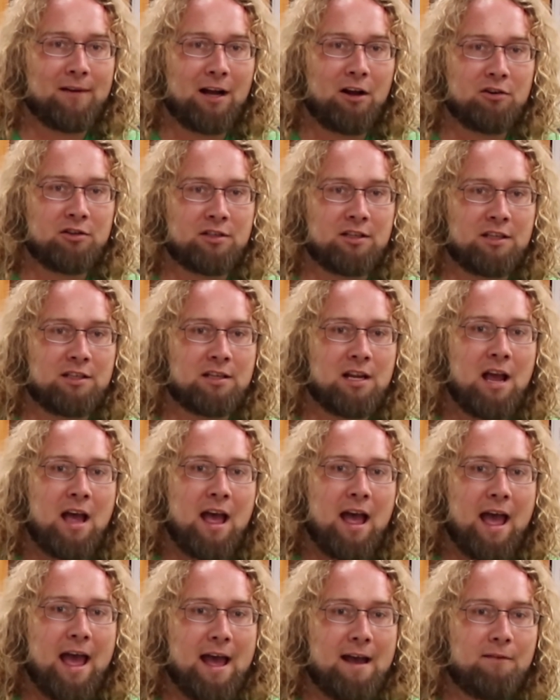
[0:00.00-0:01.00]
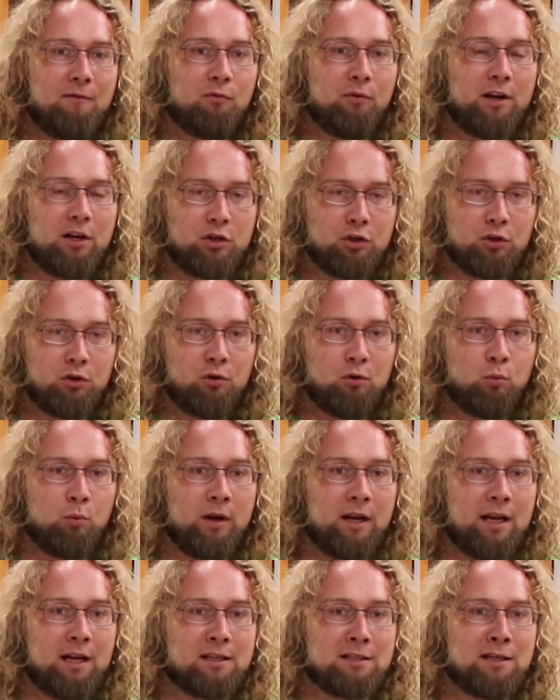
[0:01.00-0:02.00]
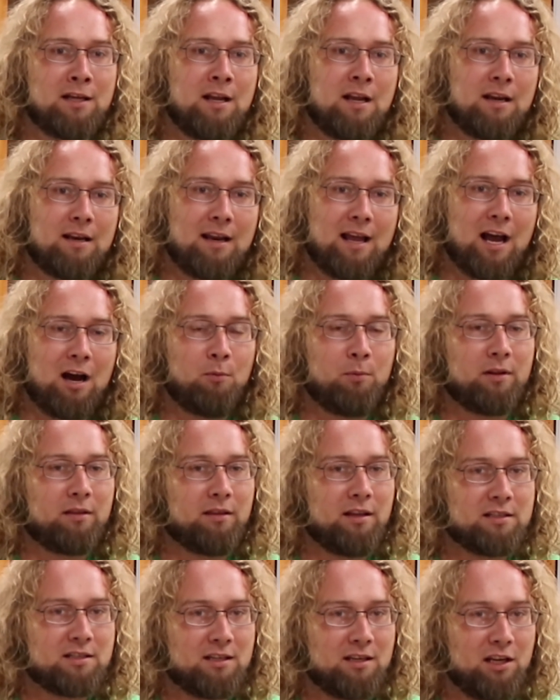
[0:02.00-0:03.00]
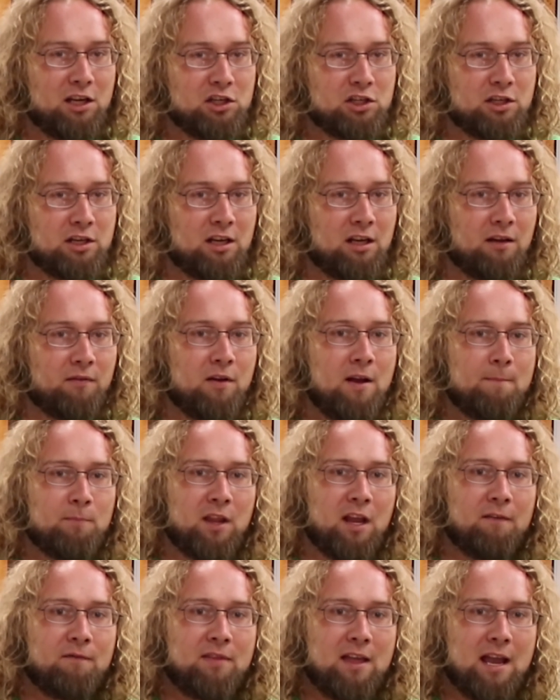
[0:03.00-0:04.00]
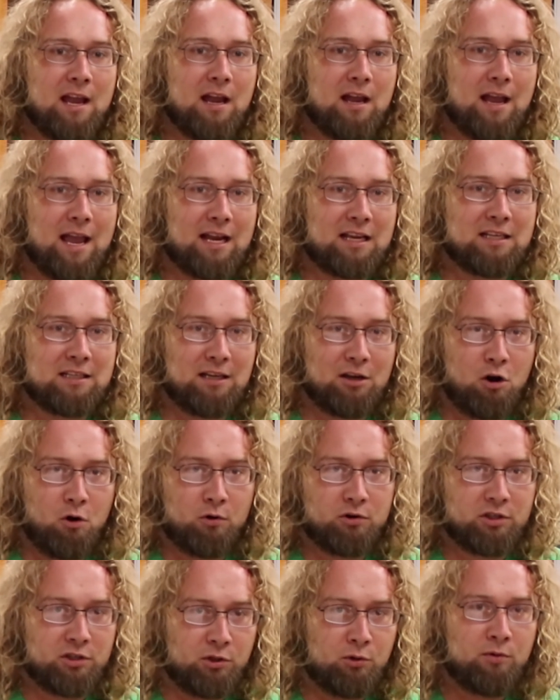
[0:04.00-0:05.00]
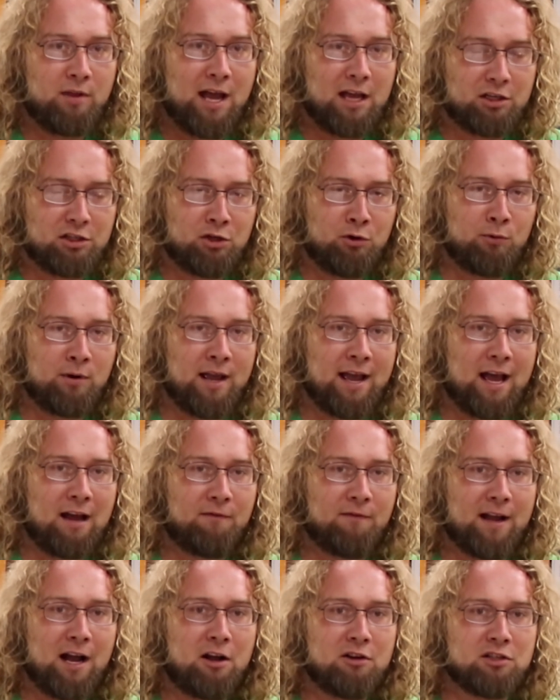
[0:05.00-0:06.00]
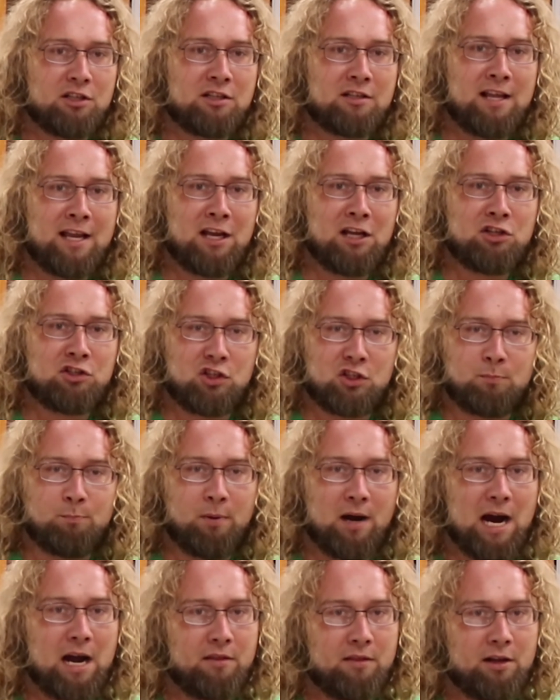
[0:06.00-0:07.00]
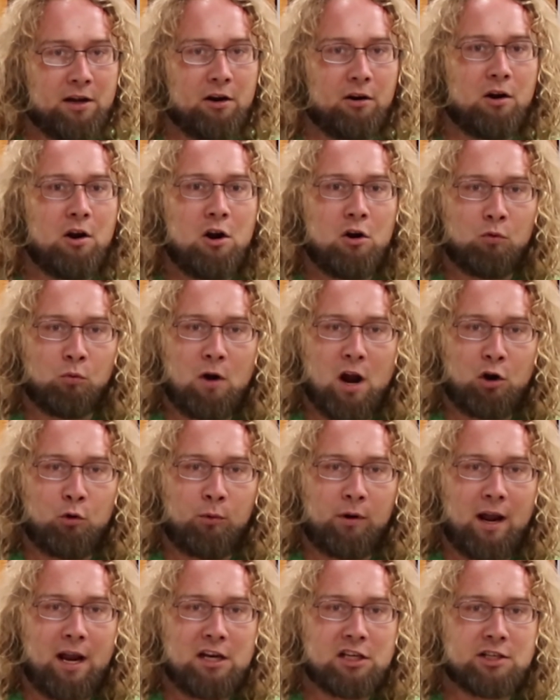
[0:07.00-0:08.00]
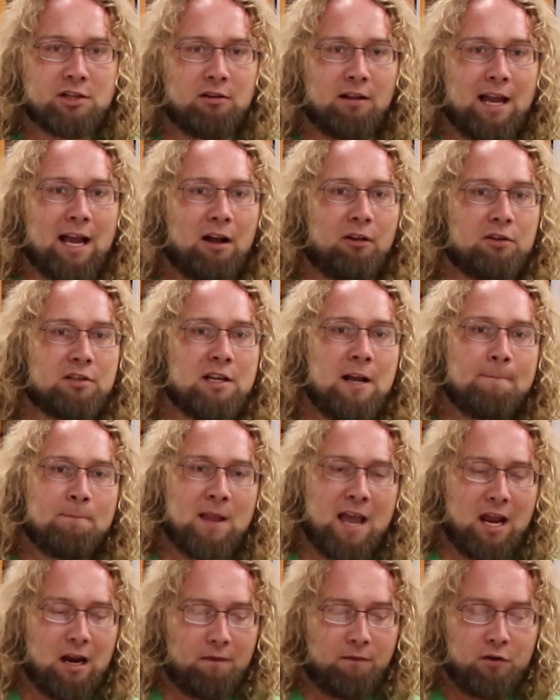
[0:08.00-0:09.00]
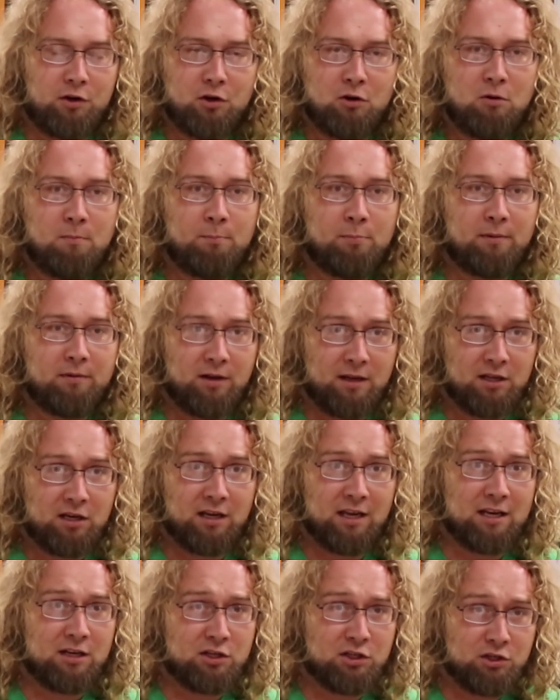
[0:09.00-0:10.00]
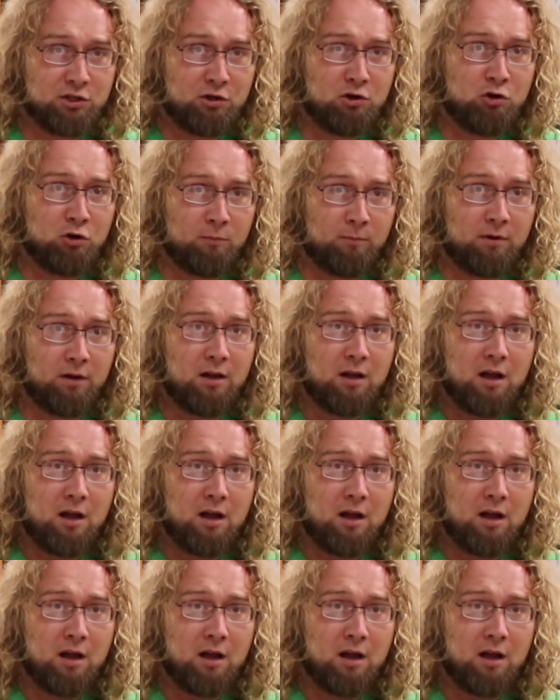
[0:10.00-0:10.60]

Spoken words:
ounces every 2 weeks. Now, with this initiative, if they go to that 2.5 ounces, they can just buy their recreational ounce. And if you can consume